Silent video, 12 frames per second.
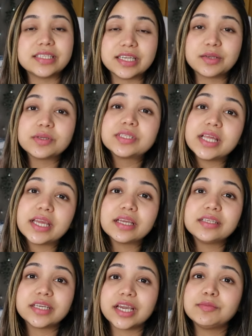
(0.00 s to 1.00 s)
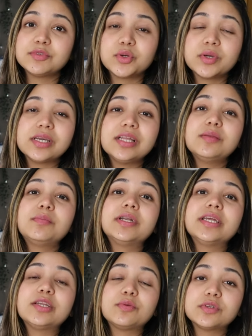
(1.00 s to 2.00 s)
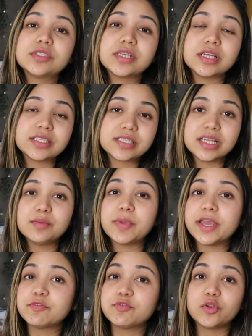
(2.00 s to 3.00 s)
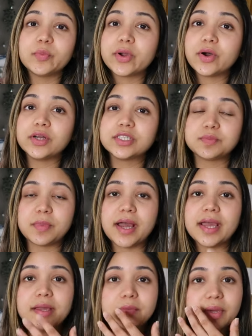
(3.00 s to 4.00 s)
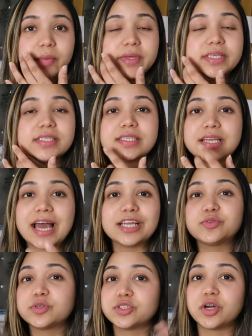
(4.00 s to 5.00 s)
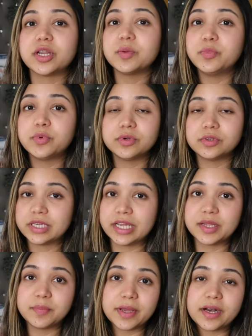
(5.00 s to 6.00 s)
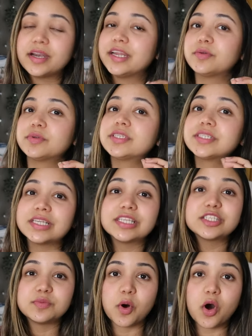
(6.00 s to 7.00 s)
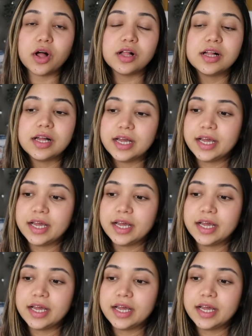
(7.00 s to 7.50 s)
it was taking time to heal, but it was still painful because my baby's latch was not getting better. It was still small,